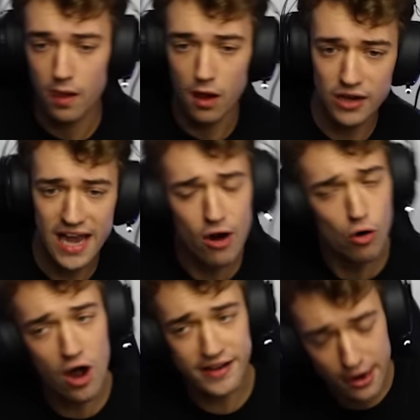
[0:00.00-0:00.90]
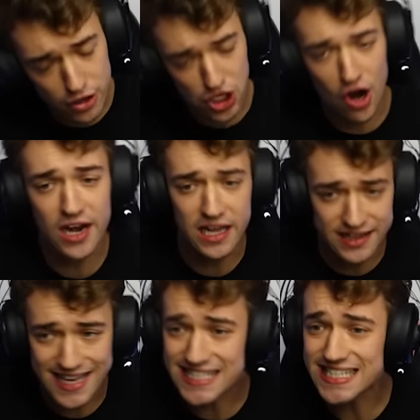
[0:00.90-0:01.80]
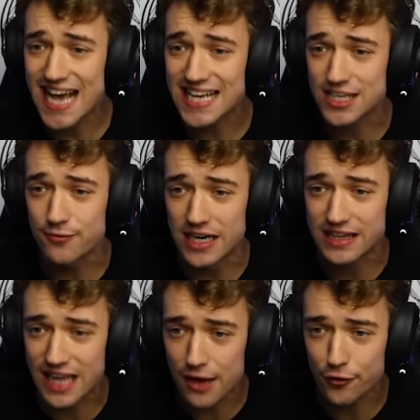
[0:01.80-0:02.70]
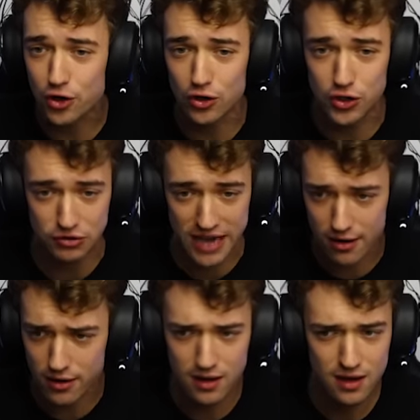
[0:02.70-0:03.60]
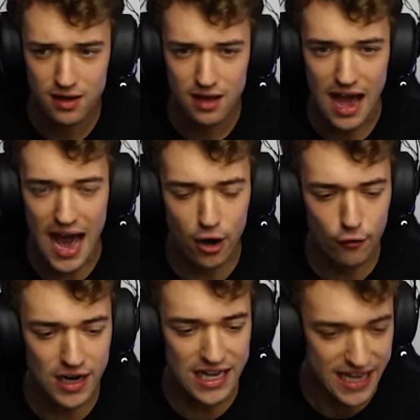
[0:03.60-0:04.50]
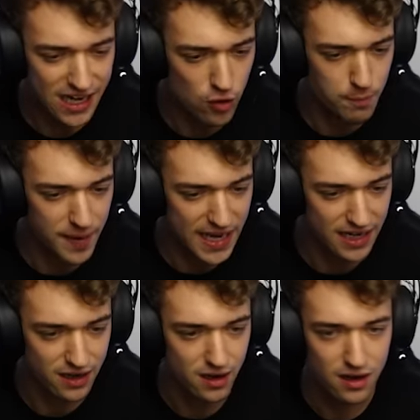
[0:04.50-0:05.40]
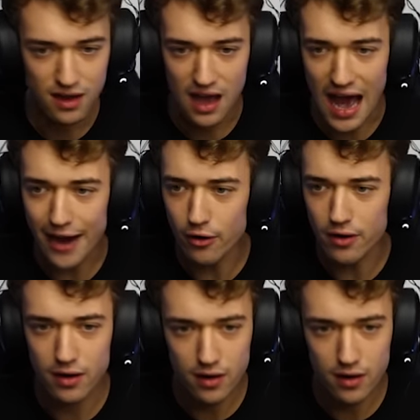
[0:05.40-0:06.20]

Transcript: Okay, Ooh, uh, that was early. This is actually really difficult, dude. That, I don't really hear the beat. I don't...